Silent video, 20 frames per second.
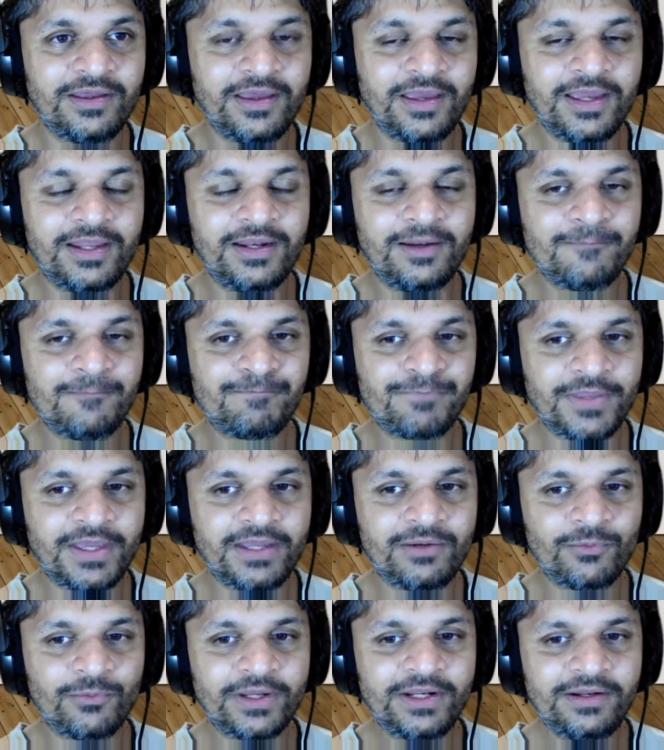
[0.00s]
And
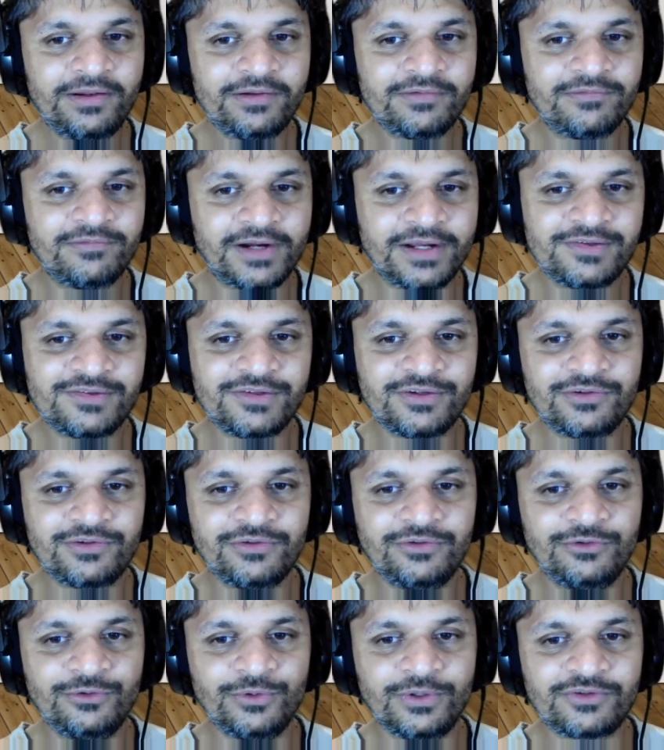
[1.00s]
what I'd advise you to
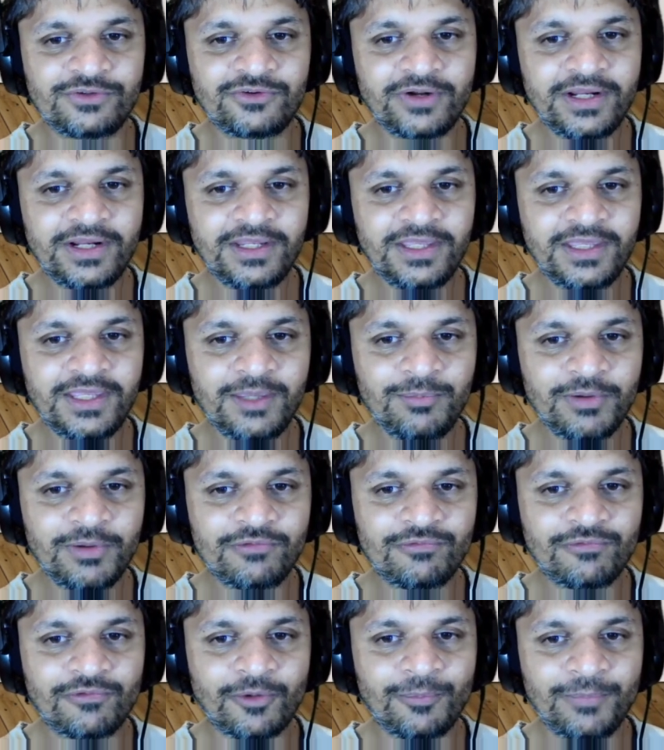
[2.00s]
do is try and keep it
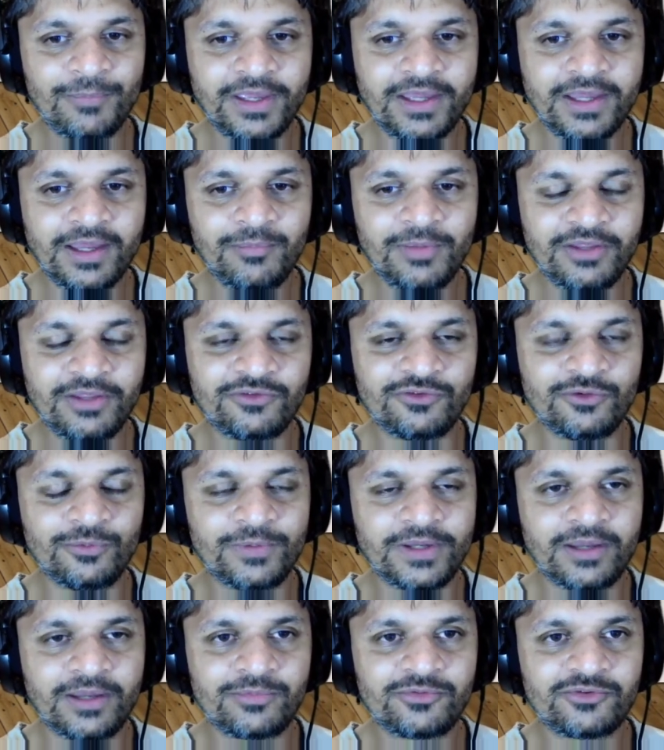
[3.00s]
from becoming
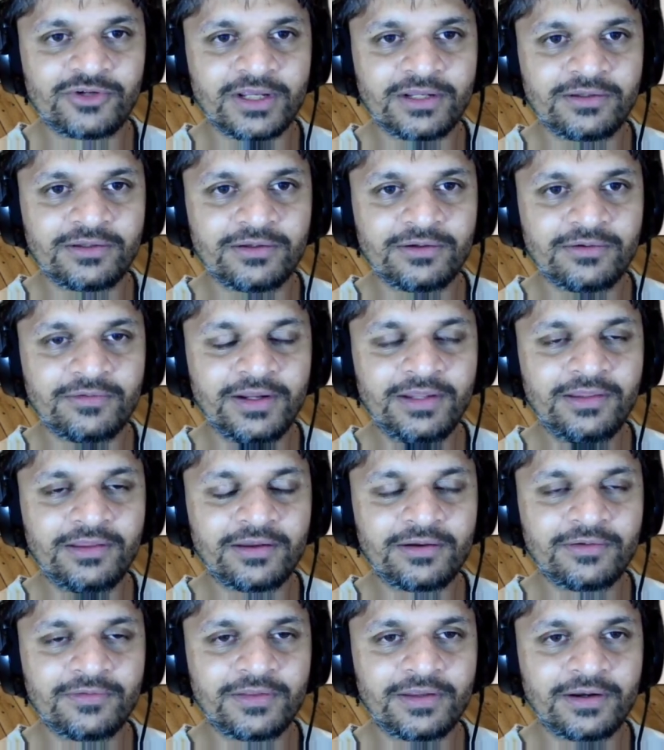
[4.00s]
super abstract, right?
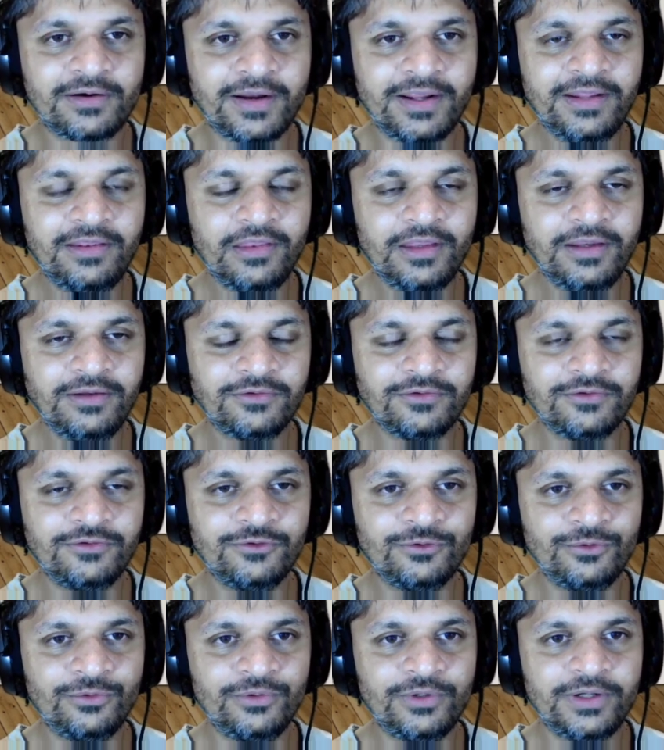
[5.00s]
The right thing to
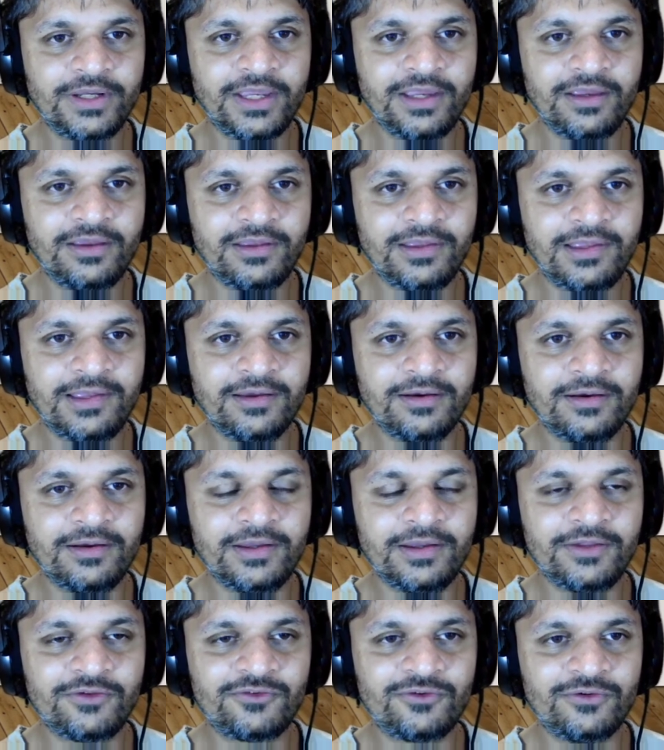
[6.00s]
do here
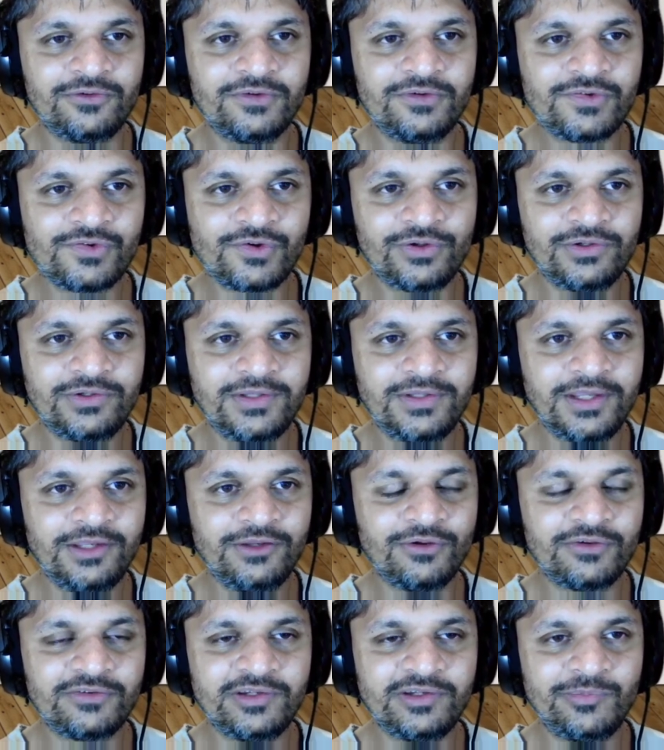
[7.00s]
is to just
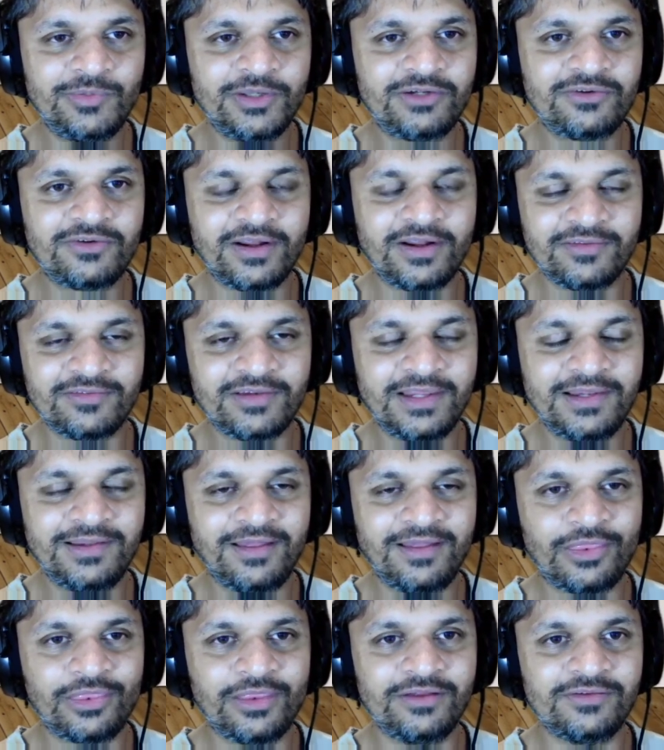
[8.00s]
continuously be
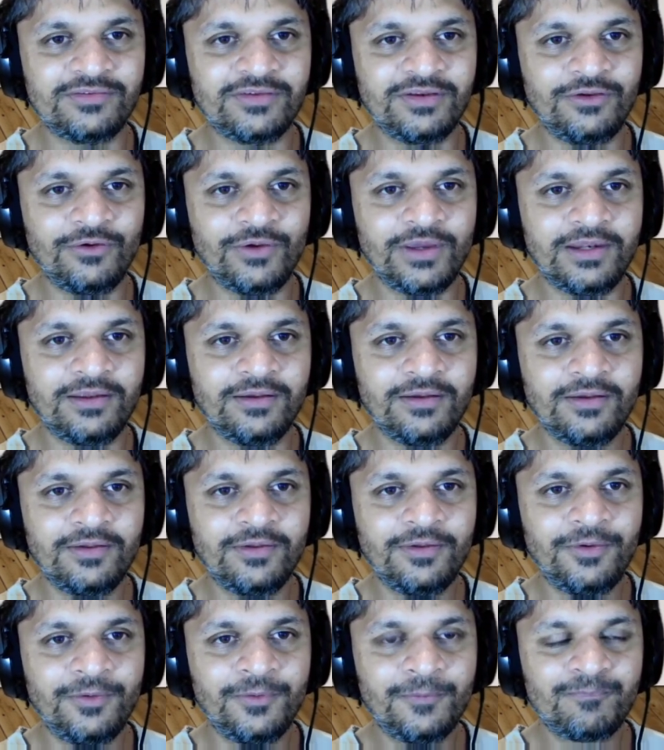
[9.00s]
translating things in your head,
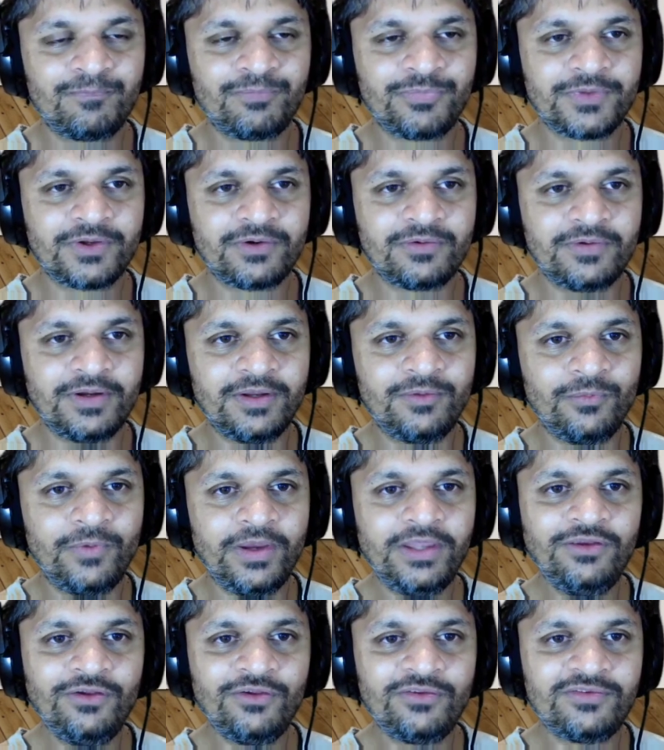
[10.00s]
right?
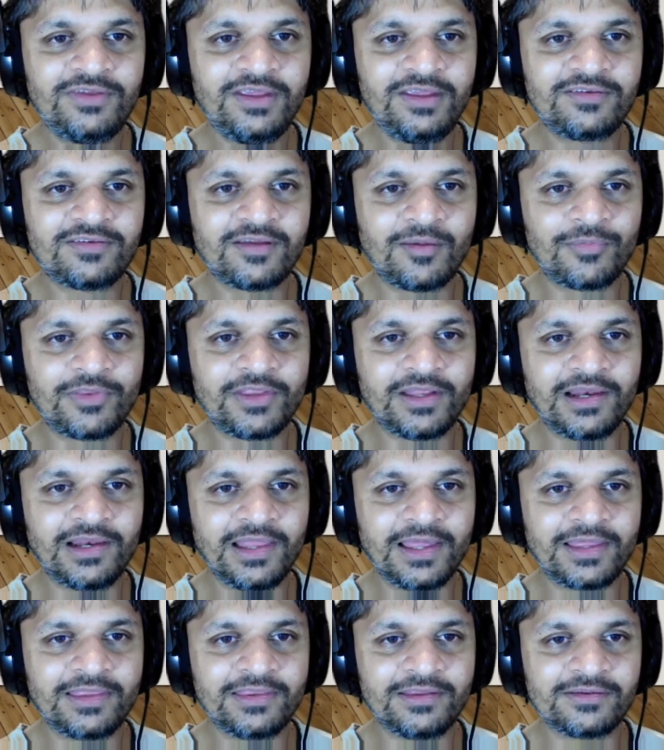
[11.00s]
When you see something
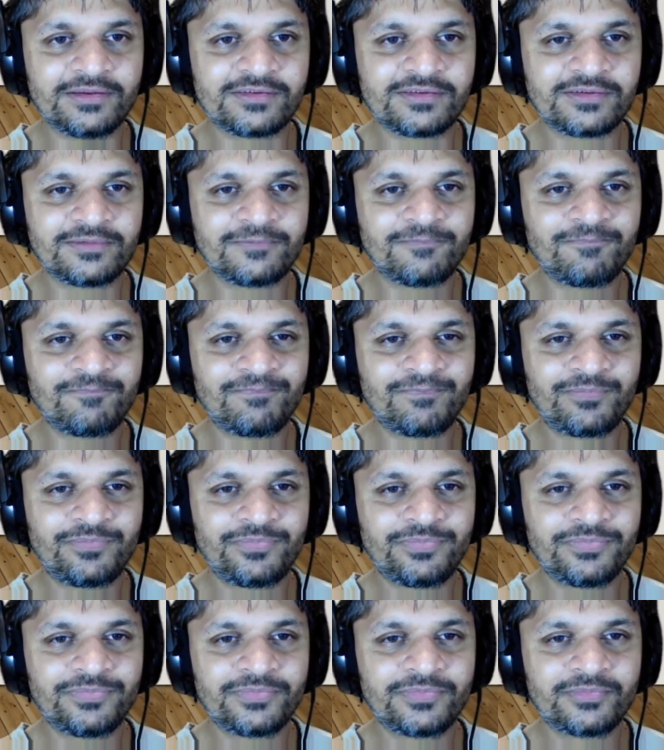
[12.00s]
like this,
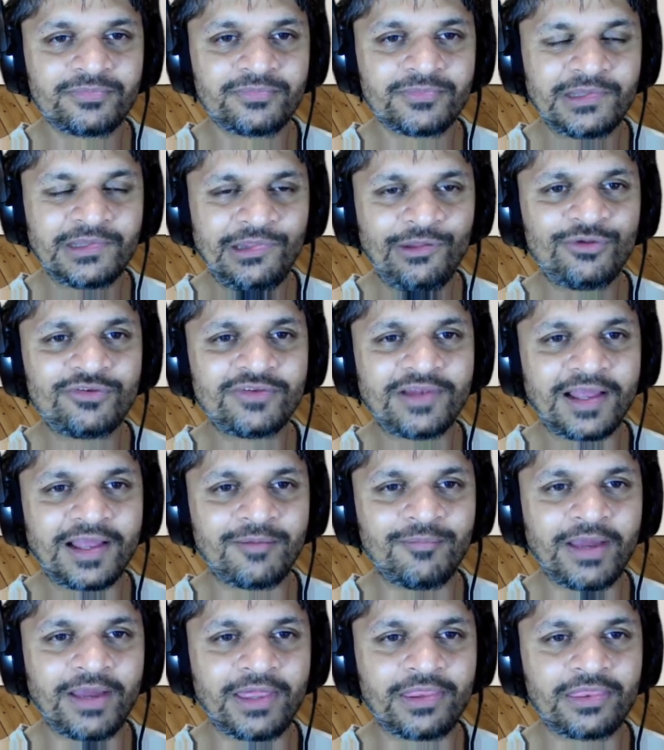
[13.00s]
looks like
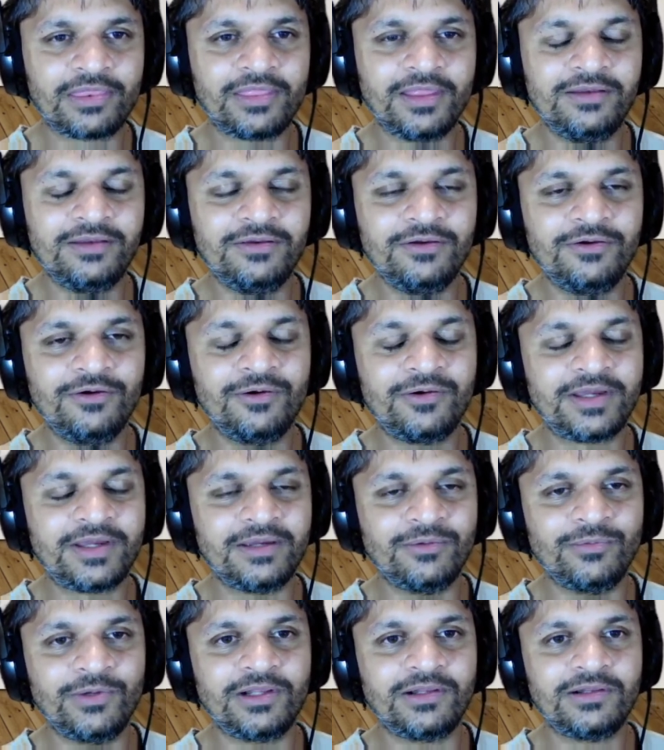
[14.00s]
math, then you go, okay,
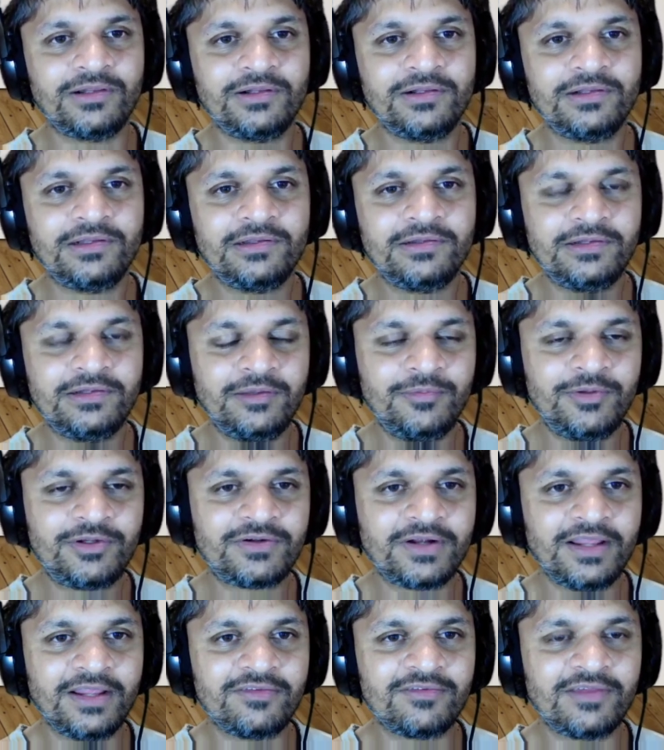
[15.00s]
well, let me
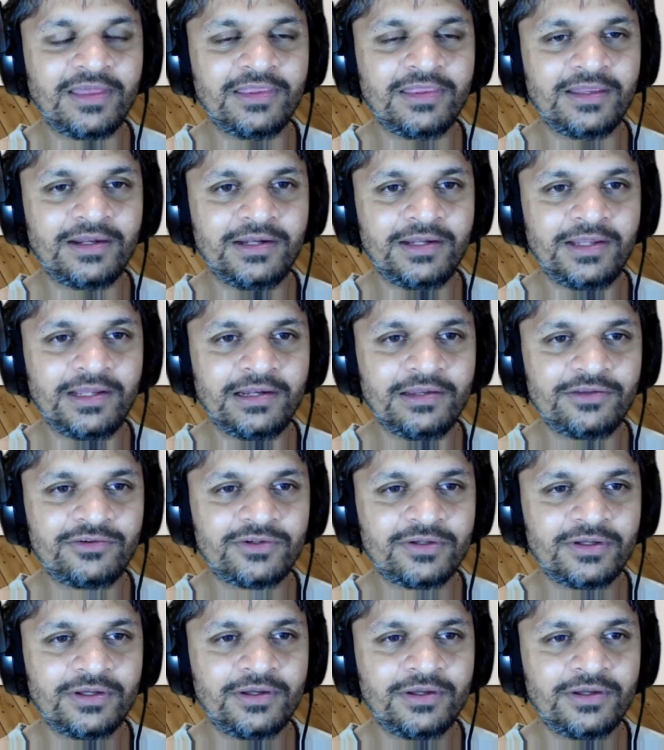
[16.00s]
try and say that in English.